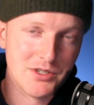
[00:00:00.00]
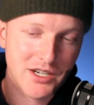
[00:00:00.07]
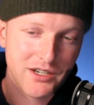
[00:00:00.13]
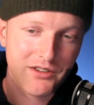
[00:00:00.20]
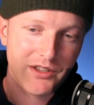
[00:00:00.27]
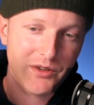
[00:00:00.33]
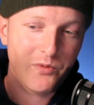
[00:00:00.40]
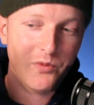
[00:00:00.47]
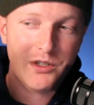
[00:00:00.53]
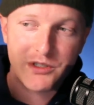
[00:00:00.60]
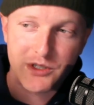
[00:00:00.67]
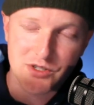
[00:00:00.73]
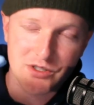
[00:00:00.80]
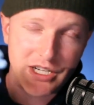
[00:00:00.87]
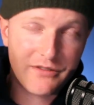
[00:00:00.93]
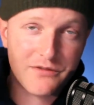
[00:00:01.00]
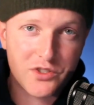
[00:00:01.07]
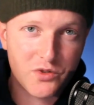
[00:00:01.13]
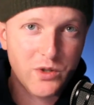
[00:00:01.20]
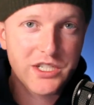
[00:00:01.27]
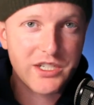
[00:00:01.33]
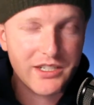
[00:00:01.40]
gender, then one just kind of
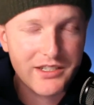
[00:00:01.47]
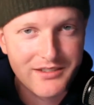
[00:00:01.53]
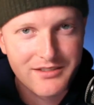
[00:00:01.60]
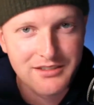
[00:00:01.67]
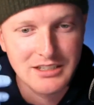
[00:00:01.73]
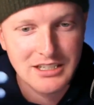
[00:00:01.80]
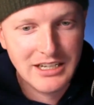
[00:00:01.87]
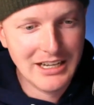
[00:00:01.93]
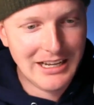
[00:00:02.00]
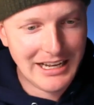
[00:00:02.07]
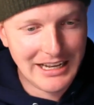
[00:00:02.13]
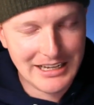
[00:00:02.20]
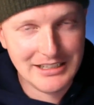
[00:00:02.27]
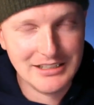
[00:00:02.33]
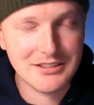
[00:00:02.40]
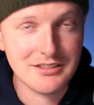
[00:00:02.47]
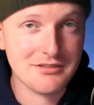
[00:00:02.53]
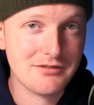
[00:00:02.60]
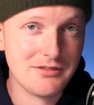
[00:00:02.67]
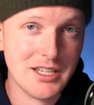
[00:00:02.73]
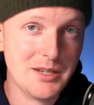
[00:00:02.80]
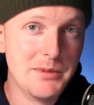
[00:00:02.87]
switches and
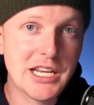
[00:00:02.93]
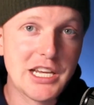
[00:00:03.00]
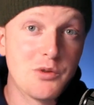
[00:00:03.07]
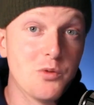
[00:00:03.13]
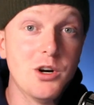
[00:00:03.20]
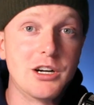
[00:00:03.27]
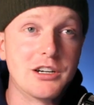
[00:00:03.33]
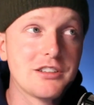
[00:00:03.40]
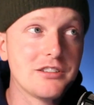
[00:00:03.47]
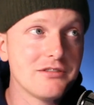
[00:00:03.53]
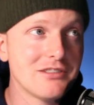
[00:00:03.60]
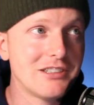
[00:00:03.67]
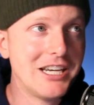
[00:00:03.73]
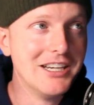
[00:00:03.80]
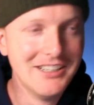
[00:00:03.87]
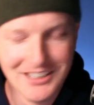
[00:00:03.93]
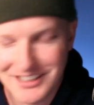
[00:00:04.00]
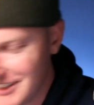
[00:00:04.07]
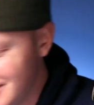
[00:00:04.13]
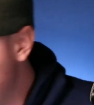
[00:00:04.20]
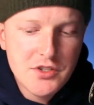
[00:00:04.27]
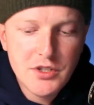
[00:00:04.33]
they make it work.
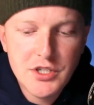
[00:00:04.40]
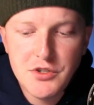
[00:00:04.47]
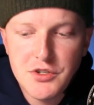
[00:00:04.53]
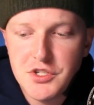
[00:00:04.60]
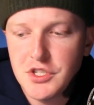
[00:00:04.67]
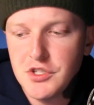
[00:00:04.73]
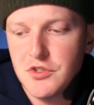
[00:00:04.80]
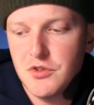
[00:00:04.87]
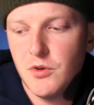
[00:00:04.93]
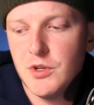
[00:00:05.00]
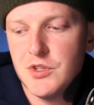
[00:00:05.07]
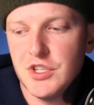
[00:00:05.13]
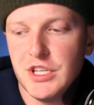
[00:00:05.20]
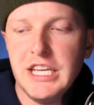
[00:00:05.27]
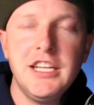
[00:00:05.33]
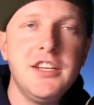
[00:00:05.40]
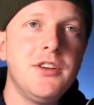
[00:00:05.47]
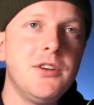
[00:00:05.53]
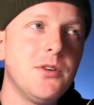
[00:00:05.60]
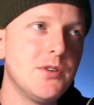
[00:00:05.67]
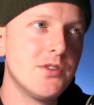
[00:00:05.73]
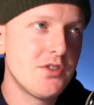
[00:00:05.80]
These are interesting stories. Again,
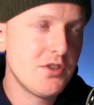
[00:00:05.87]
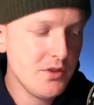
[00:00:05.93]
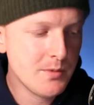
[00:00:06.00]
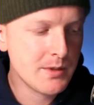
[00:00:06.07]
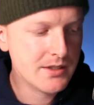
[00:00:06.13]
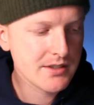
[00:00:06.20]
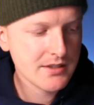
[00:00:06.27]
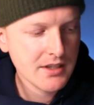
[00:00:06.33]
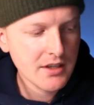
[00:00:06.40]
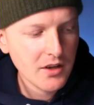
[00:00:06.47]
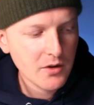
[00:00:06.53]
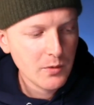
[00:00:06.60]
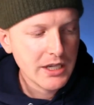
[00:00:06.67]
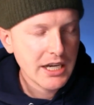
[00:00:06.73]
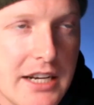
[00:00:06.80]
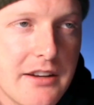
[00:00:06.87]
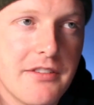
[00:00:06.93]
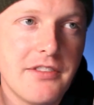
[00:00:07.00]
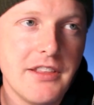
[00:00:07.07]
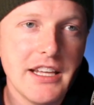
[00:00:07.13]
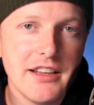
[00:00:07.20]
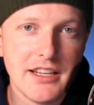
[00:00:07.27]
you know, as humans, we kind
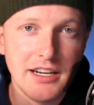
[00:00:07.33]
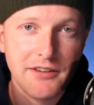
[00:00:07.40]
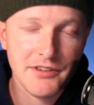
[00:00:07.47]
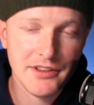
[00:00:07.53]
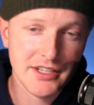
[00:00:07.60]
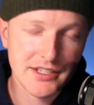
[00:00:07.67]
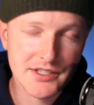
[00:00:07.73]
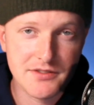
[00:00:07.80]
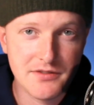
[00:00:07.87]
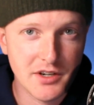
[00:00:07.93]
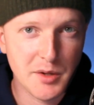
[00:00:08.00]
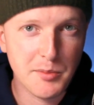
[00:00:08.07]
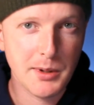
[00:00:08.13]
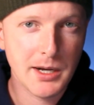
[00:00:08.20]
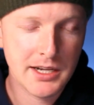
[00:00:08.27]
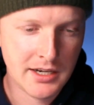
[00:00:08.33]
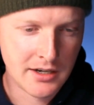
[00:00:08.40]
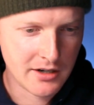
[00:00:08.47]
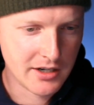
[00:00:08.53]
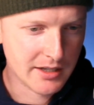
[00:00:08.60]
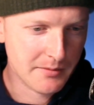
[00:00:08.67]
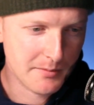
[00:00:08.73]
of think that everything is very
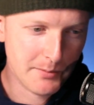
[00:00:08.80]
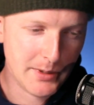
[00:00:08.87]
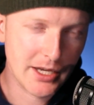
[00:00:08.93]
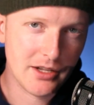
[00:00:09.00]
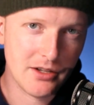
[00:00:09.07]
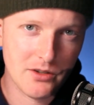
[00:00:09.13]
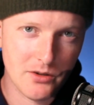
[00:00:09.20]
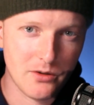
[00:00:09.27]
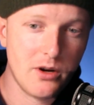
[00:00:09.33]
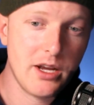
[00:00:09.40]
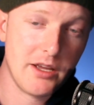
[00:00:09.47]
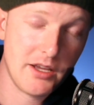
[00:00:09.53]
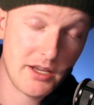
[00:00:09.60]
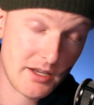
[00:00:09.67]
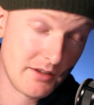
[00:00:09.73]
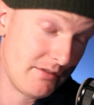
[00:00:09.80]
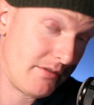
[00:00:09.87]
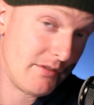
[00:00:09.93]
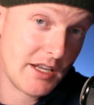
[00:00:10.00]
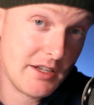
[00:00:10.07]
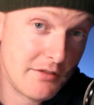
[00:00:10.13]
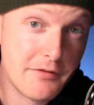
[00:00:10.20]
binary, male and
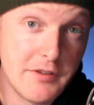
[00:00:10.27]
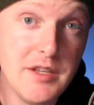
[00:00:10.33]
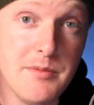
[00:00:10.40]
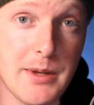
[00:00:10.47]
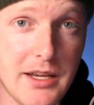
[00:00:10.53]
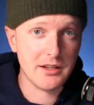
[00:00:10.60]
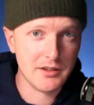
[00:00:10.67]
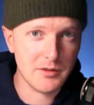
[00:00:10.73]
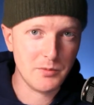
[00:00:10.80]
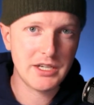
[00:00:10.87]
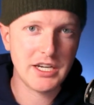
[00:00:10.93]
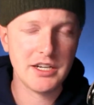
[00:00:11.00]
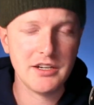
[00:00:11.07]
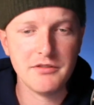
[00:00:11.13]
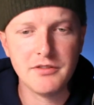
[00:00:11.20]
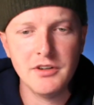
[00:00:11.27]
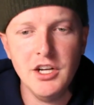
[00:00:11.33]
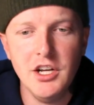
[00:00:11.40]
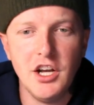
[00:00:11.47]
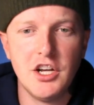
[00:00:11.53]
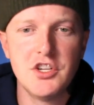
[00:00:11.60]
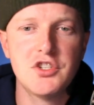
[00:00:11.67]
female, and we kind of
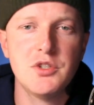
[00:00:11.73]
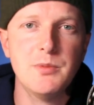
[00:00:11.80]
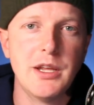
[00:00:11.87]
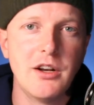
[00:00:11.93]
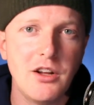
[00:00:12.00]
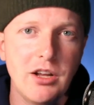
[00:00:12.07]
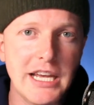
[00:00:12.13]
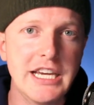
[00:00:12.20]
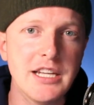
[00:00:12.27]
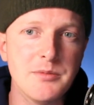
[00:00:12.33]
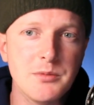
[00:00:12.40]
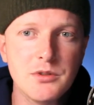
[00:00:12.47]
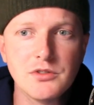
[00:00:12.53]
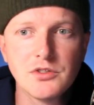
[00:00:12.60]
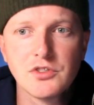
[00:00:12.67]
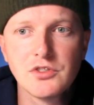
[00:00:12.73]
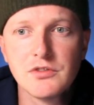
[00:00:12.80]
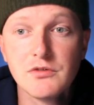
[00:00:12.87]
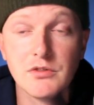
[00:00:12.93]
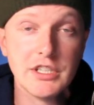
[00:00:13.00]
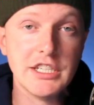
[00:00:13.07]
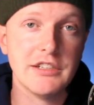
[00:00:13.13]
assume that all animals
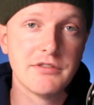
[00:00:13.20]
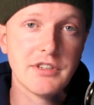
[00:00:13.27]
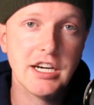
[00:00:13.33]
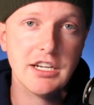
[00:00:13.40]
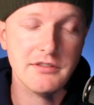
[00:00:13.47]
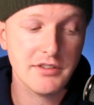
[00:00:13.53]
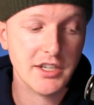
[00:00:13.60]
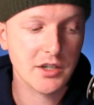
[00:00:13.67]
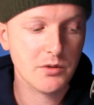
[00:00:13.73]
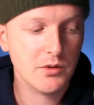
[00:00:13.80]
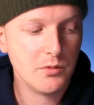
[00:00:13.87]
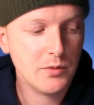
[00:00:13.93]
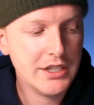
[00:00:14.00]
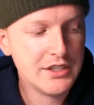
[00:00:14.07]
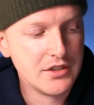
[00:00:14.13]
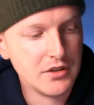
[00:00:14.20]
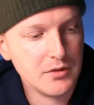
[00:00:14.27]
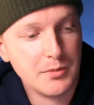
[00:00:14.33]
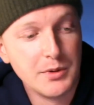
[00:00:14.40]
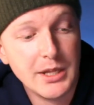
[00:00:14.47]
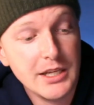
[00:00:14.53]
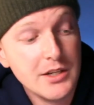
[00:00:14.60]
live kind of like what we do.
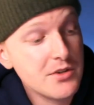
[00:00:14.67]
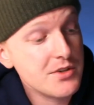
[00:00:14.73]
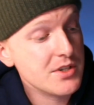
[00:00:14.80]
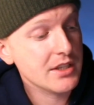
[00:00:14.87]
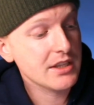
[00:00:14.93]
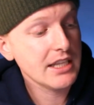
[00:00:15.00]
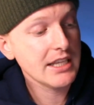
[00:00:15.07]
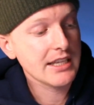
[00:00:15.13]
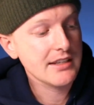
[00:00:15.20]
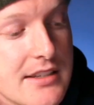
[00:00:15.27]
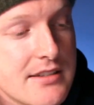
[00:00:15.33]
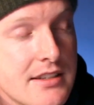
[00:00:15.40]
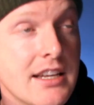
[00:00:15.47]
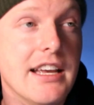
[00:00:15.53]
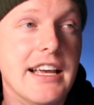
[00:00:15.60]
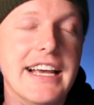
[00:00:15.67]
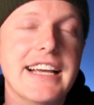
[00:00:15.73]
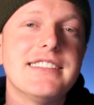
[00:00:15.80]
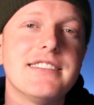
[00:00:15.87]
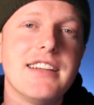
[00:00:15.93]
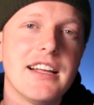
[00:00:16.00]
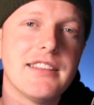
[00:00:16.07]
But the interesting thing is,
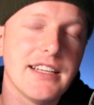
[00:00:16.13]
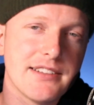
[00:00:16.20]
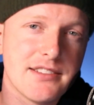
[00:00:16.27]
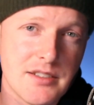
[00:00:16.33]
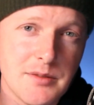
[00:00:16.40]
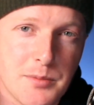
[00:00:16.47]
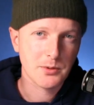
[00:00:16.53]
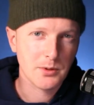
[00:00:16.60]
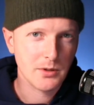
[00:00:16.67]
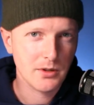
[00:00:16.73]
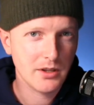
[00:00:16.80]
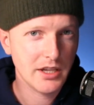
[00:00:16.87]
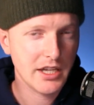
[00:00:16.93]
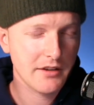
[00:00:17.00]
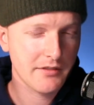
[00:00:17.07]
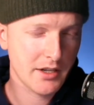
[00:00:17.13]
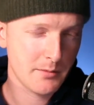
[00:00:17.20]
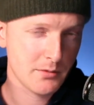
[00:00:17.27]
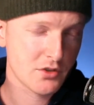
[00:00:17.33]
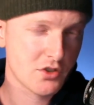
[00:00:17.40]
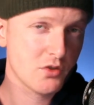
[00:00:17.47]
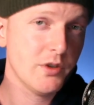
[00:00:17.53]
it's not that simple. A lot of
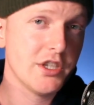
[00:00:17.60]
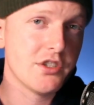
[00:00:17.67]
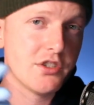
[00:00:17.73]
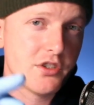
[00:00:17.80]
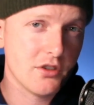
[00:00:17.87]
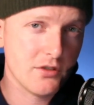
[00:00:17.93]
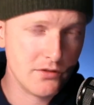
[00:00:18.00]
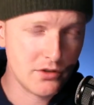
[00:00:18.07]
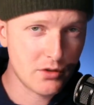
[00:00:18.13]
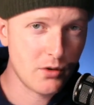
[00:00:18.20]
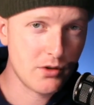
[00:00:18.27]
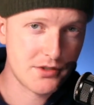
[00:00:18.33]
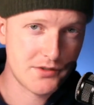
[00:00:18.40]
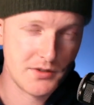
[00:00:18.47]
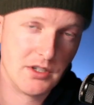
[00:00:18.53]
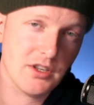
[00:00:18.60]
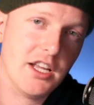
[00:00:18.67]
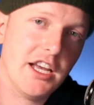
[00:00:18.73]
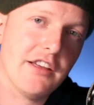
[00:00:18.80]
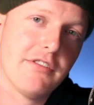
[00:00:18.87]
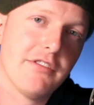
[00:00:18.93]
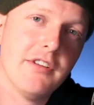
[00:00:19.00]
animals switch over the course of their
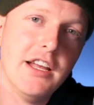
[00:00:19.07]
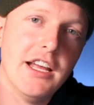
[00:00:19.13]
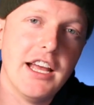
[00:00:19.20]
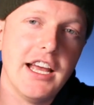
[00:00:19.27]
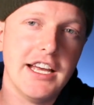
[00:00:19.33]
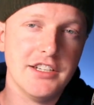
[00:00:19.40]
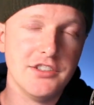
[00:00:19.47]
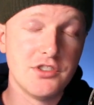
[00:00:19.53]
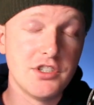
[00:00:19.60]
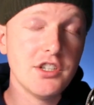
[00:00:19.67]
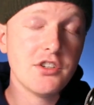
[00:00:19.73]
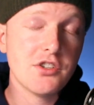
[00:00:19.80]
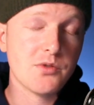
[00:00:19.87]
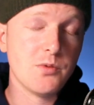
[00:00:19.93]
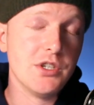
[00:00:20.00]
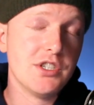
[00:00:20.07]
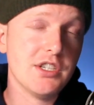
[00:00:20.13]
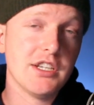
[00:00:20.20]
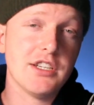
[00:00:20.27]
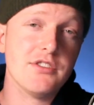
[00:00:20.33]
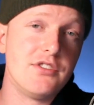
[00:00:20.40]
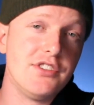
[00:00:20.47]
life, and gender
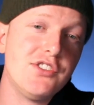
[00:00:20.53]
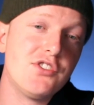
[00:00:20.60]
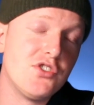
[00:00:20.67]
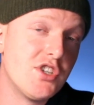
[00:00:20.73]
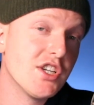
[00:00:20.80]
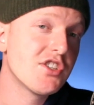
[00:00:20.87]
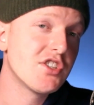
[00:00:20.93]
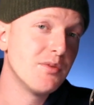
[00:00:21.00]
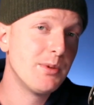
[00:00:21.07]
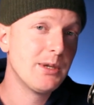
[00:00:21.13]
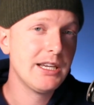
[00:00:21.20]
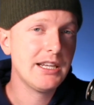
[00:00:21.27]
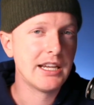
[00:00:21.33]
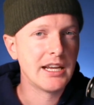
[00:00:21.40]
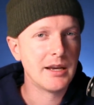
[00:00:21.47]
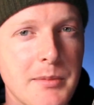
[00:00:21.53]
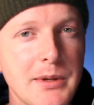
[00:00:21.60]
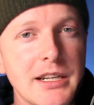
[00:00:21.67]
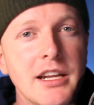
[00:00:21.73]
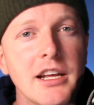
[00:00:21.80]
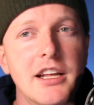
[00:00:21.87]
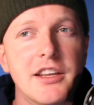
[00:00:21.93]
switching is just the beginning. I
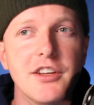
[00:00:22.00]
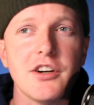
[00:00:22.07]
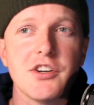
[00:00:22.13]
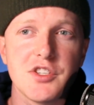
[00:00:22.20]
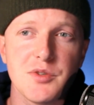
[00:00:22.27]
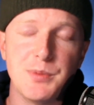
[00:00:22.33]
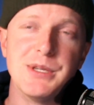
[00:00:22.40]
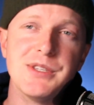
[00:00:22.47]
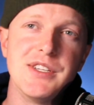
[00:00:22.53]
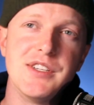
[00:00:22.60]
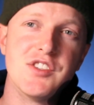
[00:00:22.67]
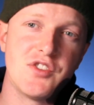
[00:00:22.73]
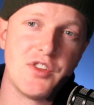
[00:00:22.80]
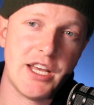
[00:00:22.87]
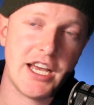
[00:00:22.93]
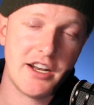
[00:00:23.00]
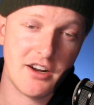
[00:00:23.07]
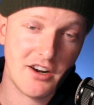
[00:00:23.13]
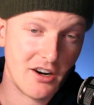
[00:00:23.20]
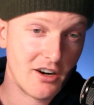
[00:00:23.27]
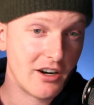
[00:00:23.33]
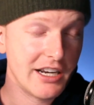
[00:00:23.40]
mean, there are species that
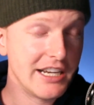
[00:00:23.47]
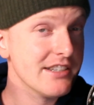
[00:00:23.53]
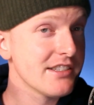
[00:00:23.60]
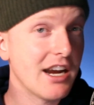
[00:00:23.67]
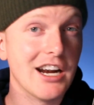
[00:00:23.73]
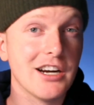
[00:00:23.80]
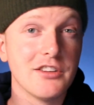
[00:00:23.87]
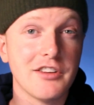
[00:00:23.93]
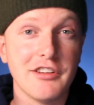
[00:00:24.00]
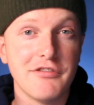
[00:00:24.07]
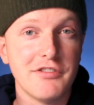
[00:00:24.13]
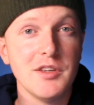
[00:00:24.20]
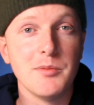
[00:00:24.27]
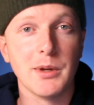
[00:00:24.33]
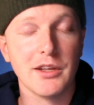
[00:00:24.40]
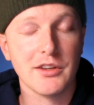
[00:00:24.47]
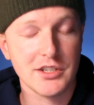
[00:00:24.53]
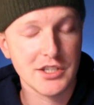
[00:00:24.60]
are entirely female